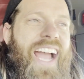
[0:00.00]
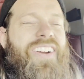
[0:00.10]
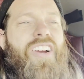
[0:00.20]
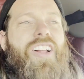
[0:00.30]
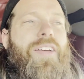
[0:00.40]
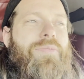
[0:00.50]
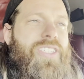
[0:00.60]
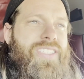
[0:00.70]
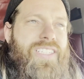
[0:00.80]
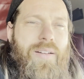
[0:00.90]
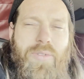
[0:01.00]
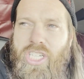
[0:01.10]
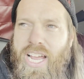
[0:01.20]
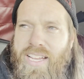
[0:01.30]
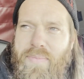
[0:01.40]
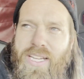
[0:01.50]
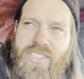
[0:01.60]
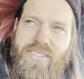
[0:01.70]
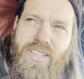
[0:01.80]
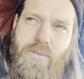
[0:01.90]
crawled up just to double check, make
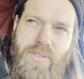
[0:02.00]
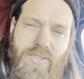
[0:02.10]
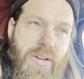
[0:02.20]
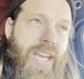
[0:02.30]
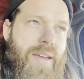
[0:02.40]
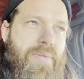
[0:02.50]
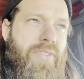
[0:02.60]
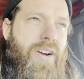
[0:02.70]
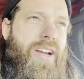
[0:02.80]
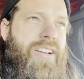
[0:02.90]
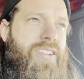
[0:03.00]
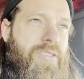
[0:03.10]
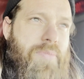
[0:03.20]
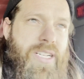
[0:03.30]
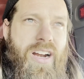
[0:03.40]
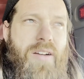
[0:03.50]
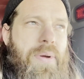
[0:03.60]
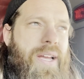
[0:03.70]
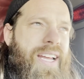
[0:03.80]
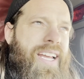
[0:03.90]
sure everything was okay before I closed my tarp.
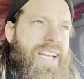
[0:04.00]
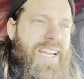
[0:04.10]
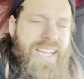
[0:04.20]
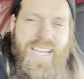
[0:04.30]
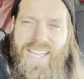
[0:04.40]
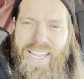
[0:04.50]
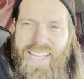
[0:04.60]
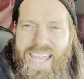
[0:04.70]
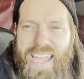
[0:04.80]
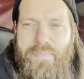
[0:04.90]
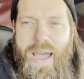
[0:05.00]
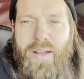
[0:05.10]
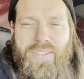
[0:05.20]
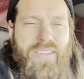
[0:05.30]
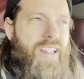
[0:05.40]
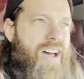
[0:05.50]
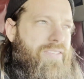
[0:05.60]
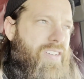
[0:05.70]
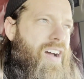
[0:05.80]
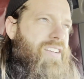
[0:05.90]
And he had mounted the
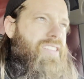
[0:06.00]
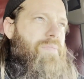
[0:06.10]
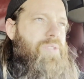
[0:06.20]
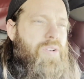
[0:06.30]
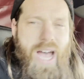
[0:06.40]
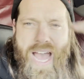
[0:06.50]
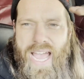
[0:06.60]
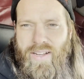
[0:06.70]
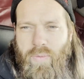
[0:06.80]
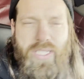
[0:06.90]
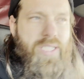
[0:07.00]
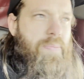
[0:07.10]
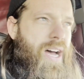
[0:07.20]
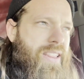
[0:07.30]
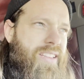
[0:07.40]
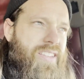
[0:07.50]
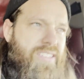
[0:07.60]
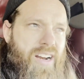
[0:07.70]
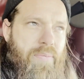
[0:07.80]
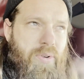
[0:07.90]
lava rocks up so high in one spot that the
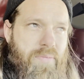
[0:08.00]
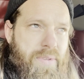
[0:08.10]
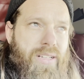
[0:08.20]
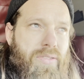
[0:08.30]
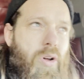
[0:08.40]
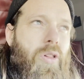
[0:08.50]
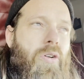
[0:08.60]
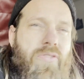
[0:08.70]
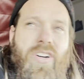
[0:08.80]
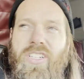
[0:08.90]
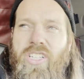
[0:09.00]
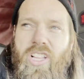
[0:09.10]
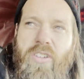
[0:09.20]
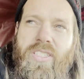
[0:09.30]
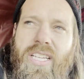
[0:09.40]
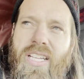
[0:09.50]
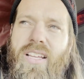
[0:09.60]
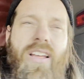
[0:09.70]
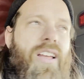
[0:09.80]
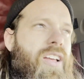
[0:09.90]
tarp wouldn't be able to roll over and close.
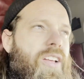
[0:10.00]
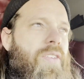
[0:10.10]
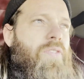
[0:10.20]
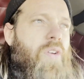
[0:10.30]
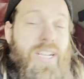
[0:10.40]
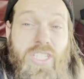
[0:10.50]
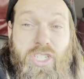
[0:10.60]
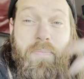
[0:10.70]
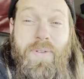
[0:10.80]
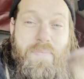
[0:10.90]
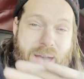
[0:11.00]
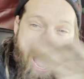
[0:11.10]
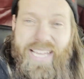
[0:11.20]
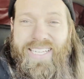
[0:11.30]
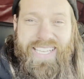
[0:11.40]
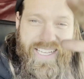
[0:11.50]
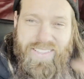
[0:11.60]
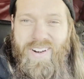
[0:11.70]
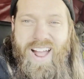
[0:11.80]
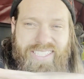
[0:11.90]
So I had to jump in the back and kick
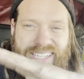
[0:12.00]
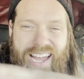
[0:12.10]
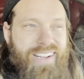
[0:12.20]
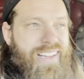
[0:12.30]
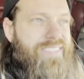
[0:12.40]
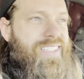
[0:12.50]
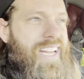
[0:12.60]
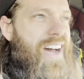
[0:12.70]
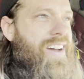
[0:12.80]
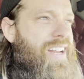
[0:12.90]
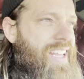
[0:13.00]
the rocks down and level it out.